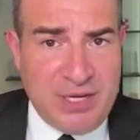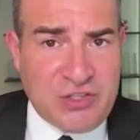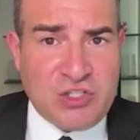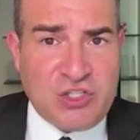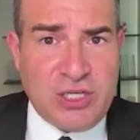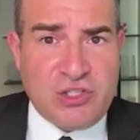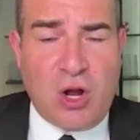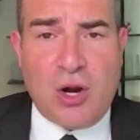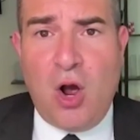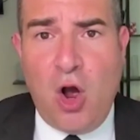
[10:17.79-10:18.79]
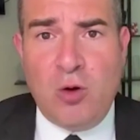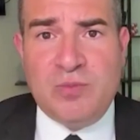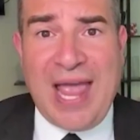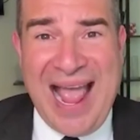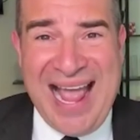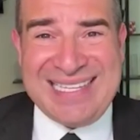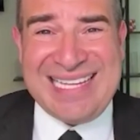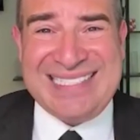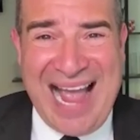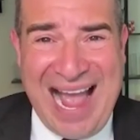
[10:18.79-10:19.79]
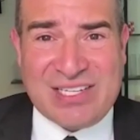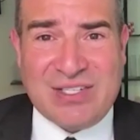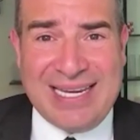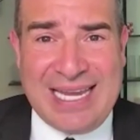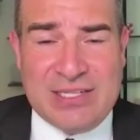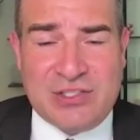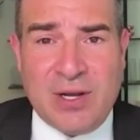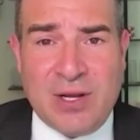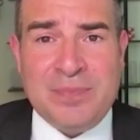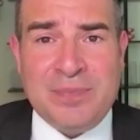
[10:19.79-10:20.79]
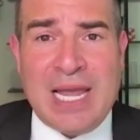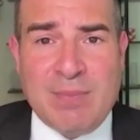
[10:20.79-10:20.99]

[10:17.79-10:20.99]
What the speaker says: businesses, on homes, and attacks against